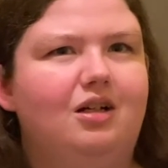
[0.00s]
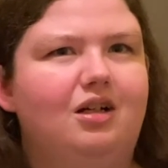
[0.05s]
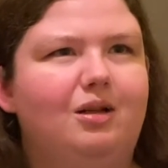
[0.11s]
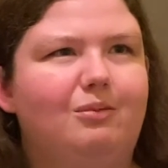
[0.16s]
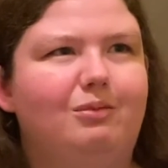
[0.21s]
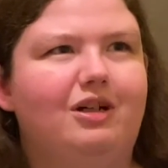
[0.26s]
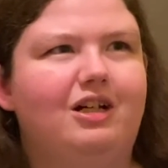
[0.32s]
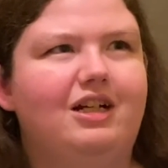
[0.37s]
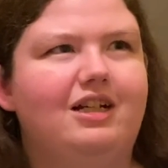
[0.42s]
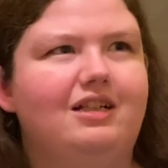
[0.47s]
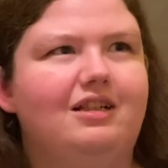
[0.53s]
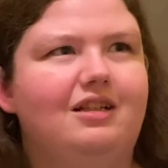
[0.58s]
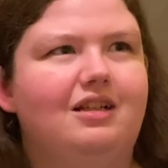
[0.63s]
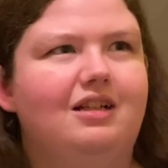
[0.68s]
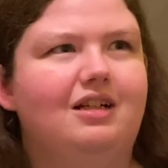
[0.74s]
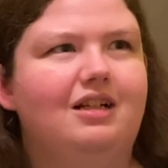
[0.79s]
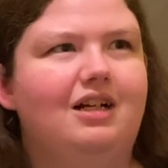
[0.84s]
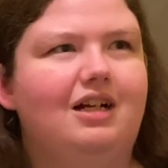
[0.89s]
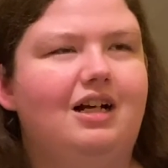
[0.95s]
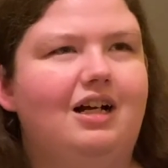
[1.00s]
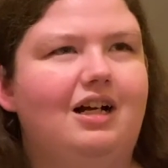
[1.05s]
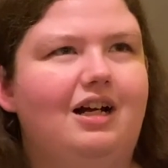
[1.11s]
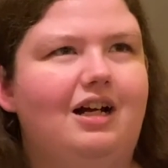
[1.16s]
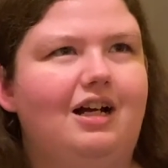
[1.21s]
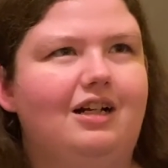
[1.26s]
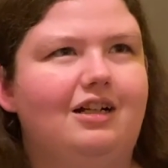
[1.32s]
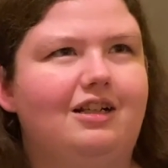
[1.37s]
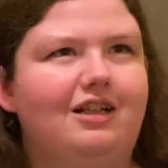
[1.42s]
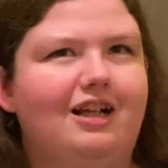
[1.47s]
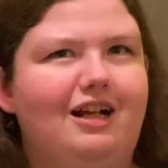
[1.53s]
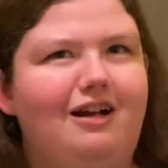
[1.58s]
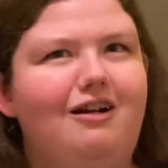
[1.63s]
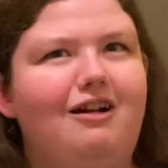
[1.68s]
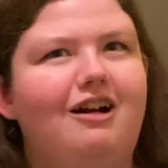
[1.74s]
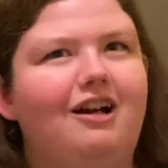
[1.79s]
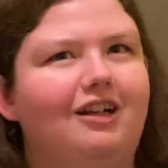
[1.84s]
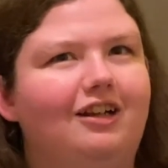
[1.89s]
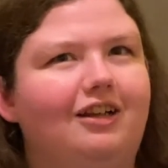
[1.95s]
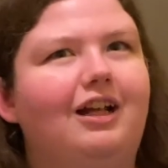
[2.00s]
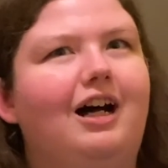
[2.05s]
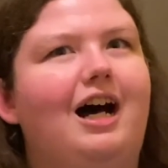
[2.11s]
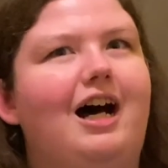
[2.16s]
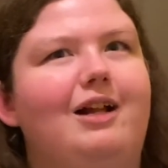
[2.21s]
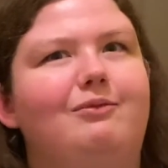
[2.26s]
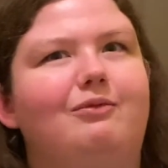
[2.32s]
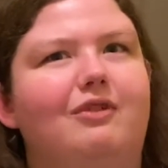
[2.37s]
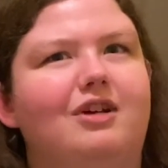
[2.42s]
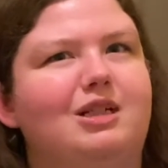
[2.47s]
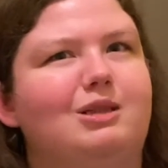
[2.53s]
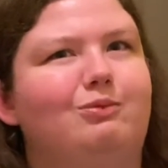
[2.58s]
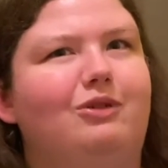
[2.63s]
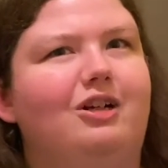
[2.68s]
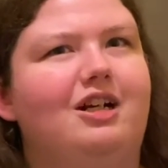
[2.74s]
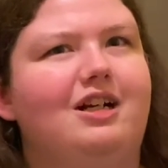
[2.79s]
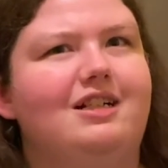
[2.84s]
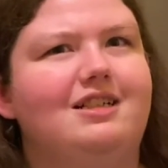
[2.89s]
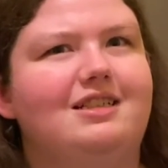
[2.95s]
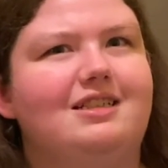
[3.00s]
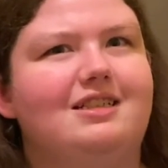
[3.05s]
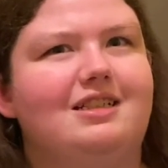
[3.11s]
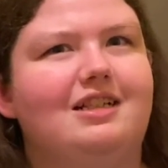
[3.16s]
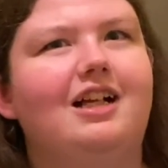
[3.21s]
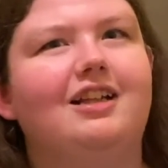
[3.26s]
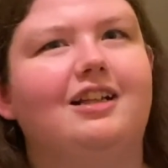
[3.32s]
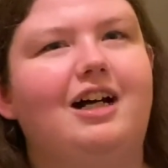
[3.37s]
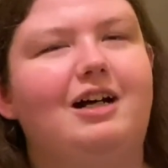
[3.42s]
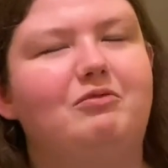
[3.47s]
But there are a lot more spreads, a lot